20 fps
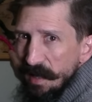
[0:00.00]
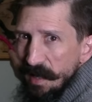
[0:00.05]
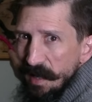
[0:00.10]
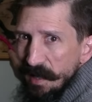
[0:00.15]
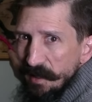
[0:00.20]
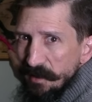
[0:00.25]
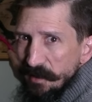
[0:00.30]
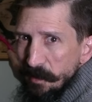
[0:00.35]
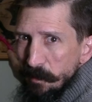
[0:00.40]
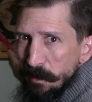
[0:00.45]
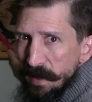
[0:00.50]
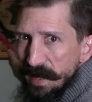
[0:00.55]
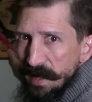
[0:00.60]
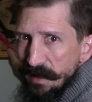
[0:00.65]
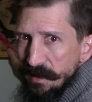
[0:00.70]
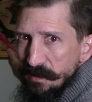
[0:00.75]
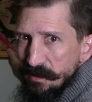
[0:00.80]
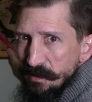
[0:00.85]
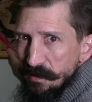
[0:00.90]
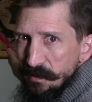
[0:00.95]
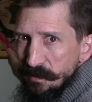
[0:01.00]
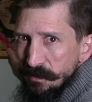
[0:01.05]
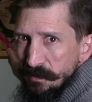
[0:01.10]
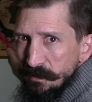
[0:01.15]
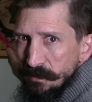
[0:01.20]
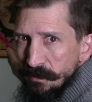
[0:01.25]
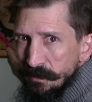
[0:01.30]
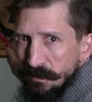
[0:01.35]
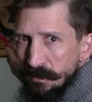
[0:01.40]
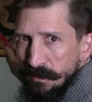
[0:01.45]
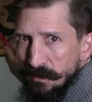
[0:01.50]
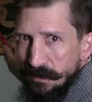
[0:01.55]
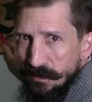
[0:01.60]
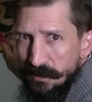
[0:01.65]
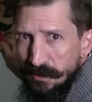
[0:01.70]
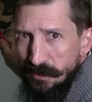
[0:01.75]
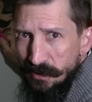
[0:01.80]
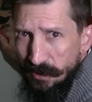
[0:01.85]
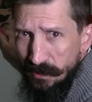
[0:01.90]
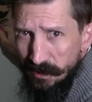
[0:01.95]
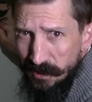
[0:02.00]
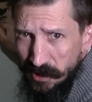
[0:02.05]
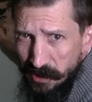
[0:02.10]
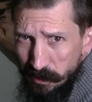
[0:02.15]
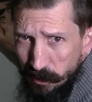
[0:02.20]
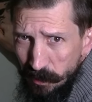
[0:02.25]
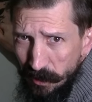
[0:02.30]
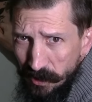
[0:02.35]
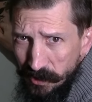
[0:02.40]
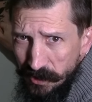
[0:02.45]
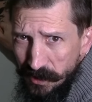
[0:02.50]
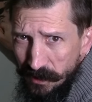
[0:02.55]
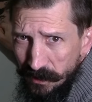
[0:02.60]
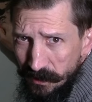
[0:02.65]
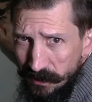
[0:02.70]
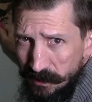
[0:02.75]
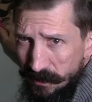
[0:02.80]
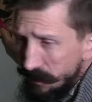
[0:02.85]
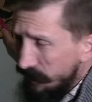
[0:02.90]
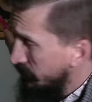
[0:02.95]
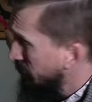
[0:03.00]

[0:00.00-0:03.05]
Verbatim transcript: at the max. So this project